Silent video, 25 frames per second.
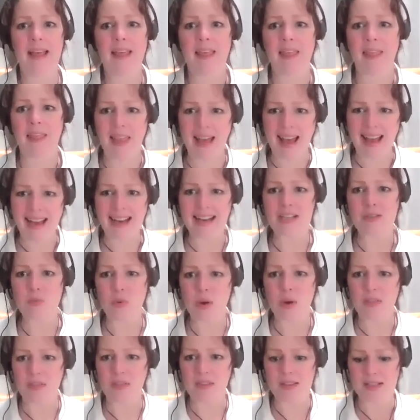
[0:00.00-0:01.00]
That is
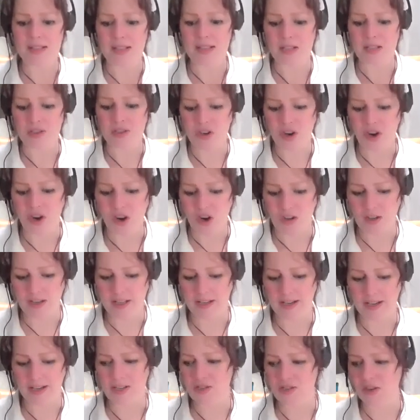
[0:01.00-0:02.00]
what this is
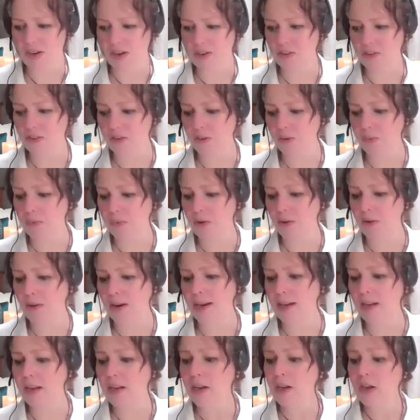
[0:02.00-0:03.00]
calling us onto. All
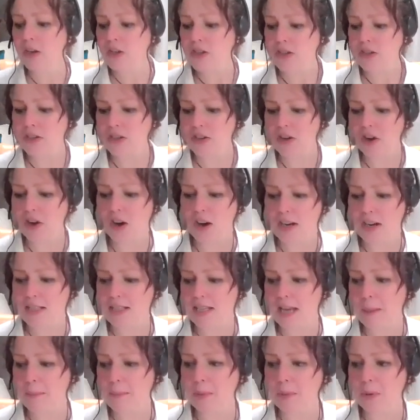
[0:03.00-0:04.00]
right. So the cards
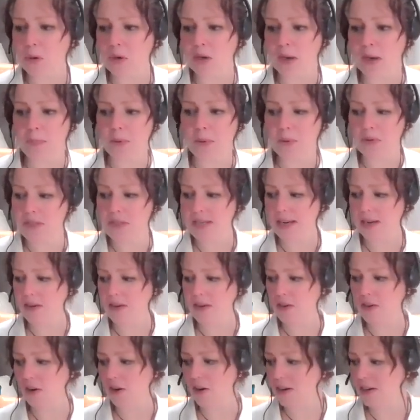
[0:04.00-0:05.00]
I pulled 10
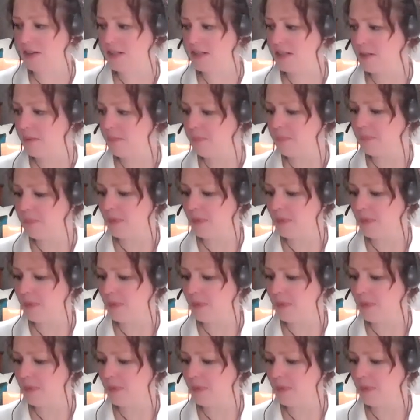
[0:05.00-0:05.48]
cards.